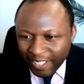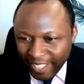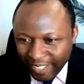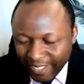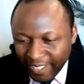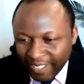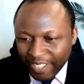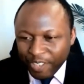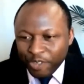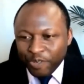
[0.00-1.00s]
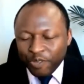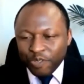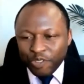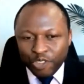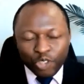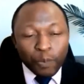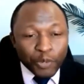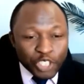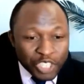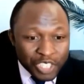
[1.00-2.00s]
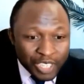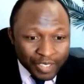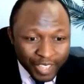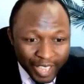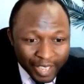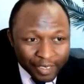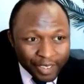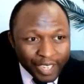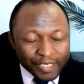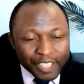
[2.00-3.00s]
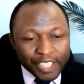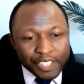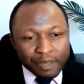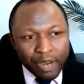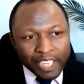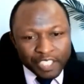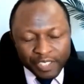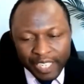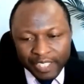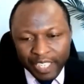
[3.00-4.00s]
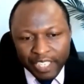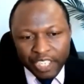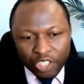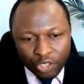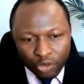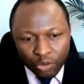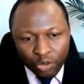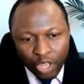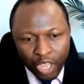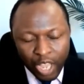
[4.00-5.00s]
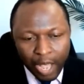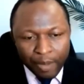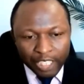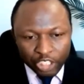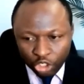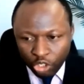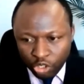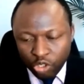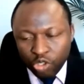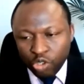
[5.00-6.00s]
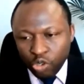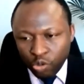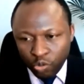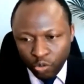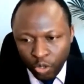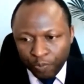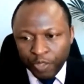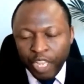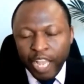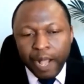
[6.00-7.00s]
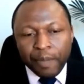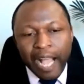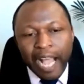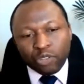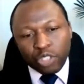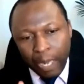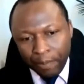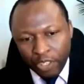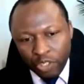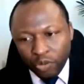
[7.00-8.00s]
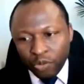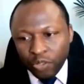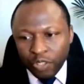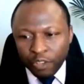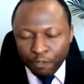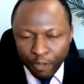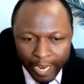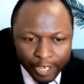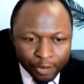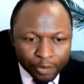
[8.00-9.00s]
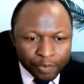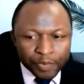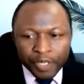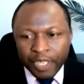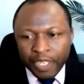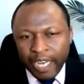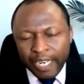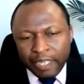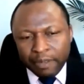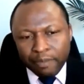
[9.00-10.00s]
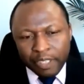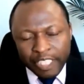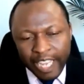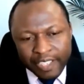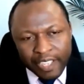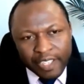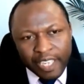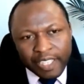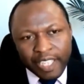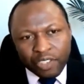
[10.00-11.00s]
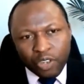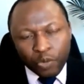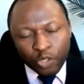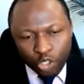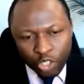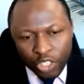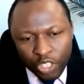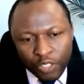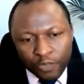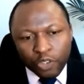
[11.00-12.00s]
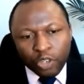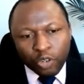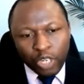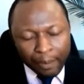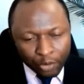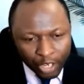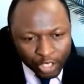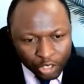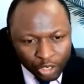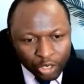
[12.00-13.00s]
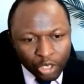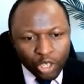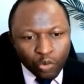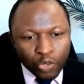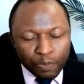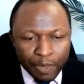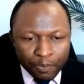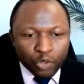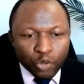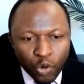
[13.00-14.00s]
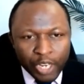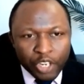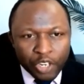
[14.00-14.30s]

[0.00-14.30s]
Excellent. So the opportunities are there. I think it's the mindset that needs to adjust to how to tap into the value. And I dare say that there's opportunities for collaboration with people who are